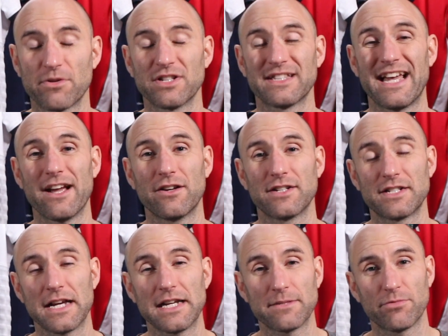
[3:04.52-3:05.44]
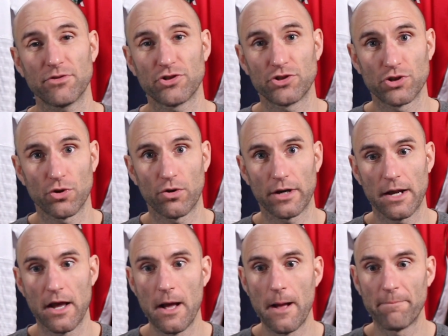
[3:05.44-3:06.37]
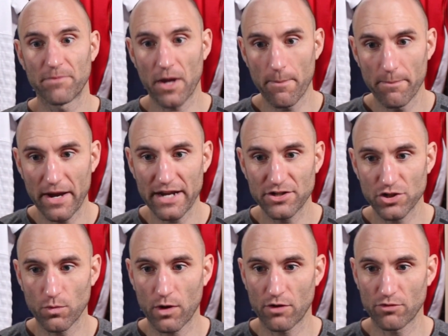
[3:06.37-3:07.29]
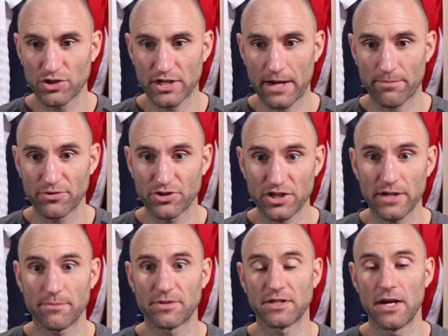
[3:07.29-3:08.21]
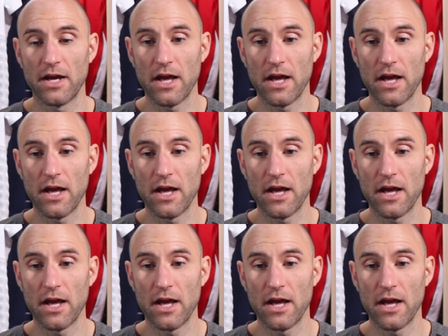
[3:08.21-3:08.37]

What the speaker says: because they are desperate to join a major World Championships